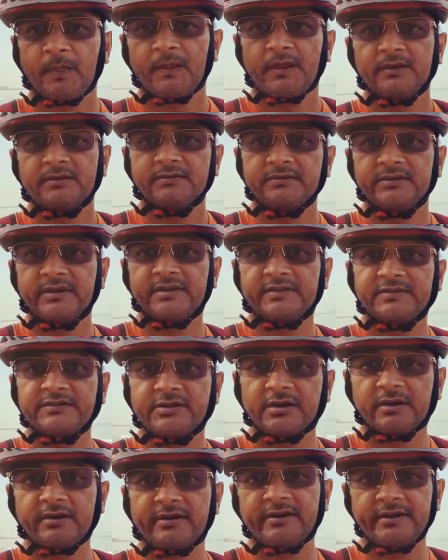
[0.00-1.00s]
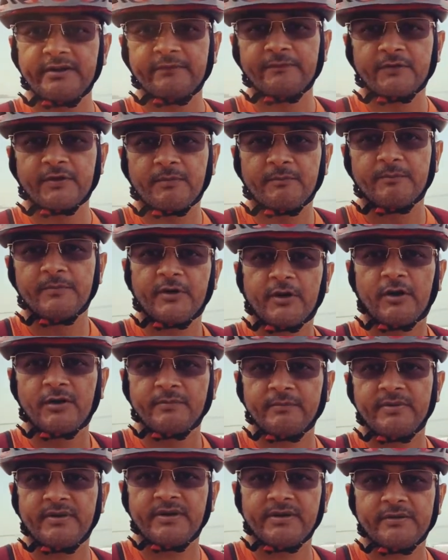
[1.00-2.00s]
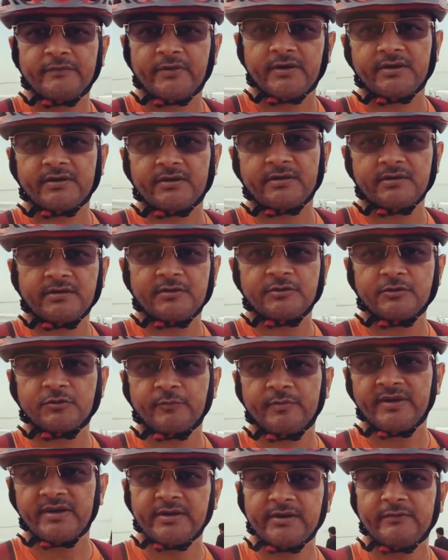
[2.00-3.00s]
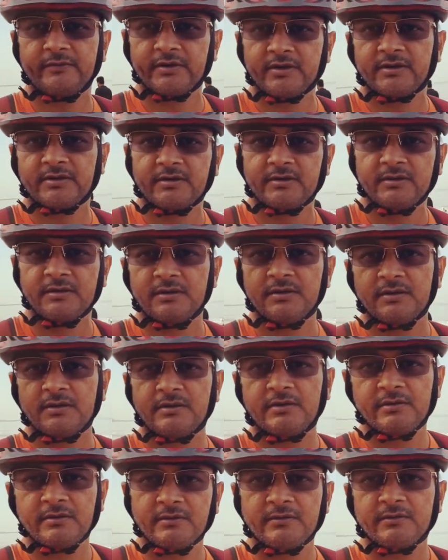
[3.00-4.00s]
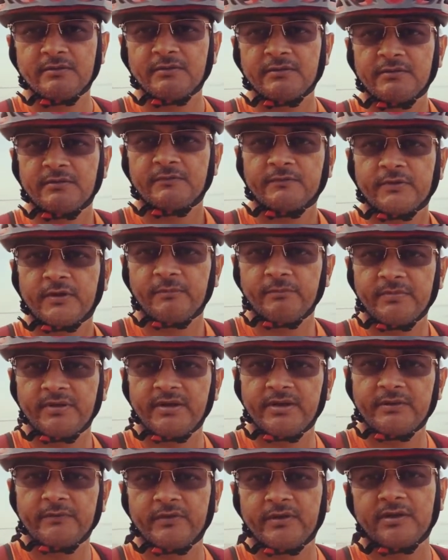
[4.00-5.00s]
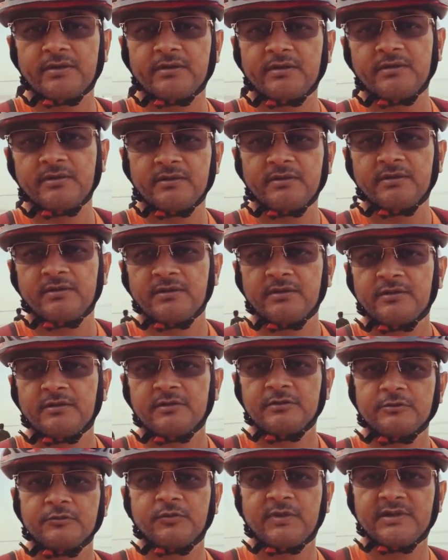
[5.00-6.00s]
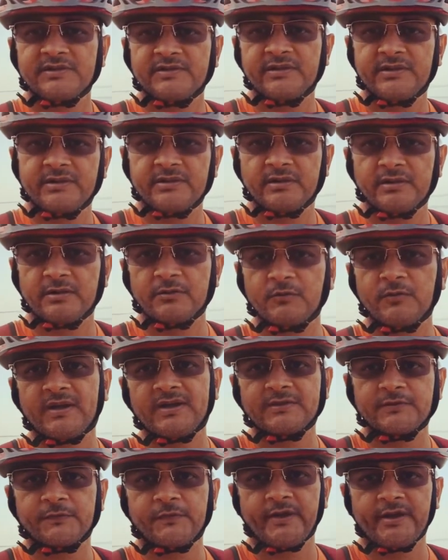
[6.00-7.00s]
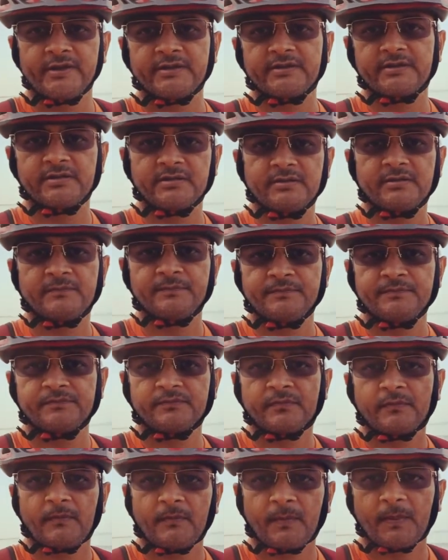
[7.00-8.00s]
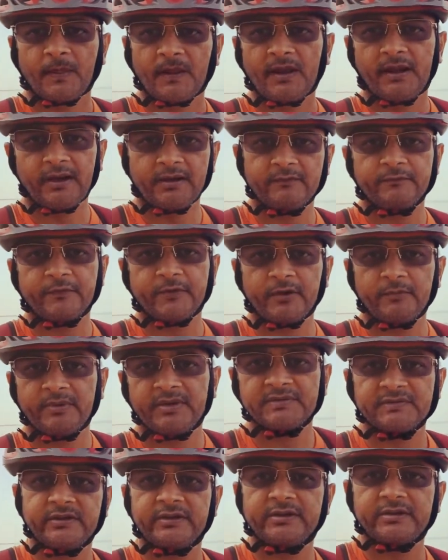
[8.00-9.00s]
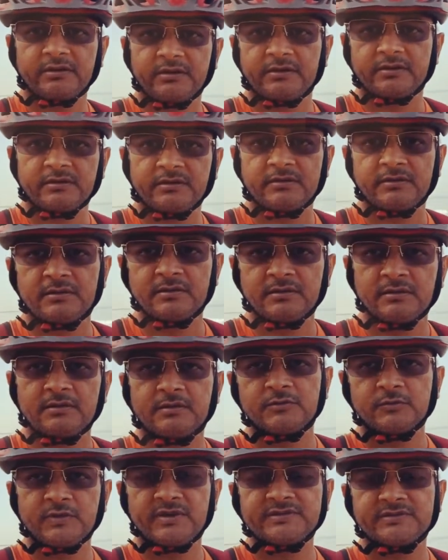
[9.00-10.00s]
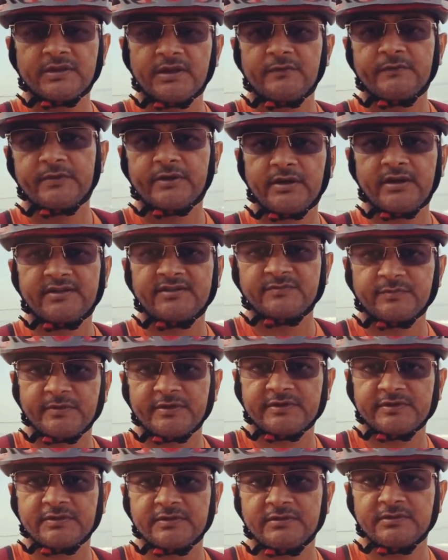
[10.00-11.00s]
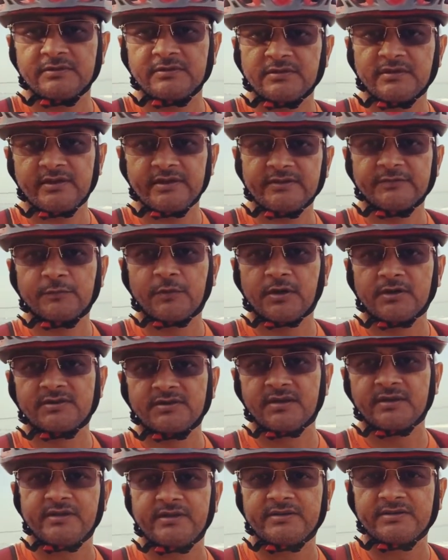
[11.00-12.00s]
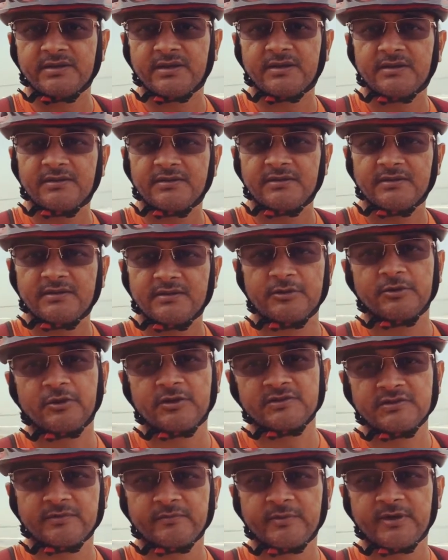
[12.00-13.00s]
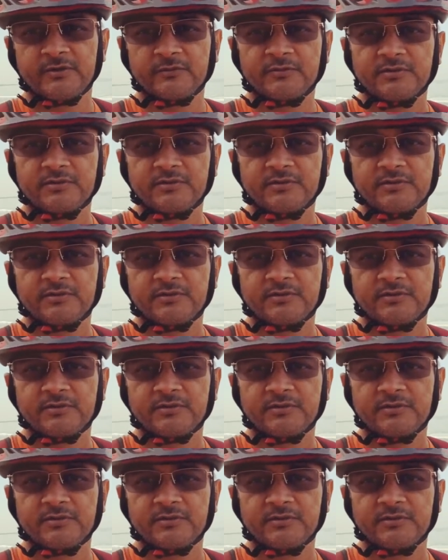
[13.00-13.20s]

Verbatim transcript: This journey from non-believer to believer, from believer to a seeker who has faith and from a seeker to a self-realized person is what the Gita talks about.